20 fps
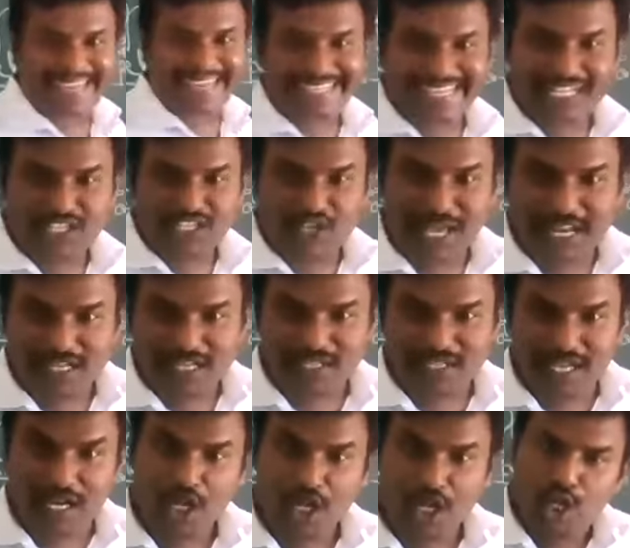gated channels
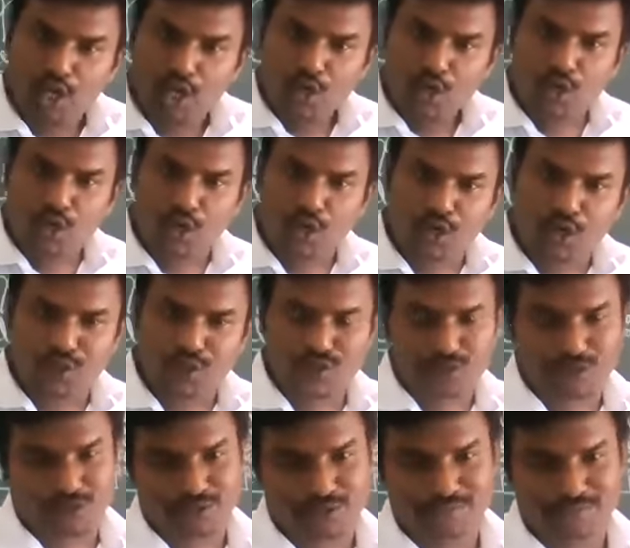are
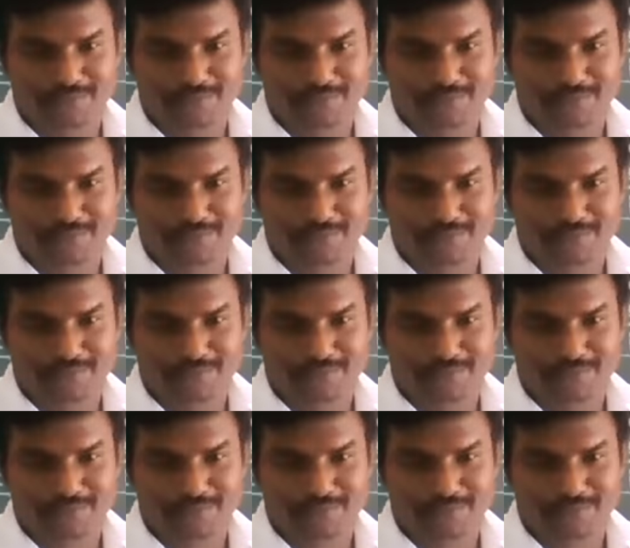closed.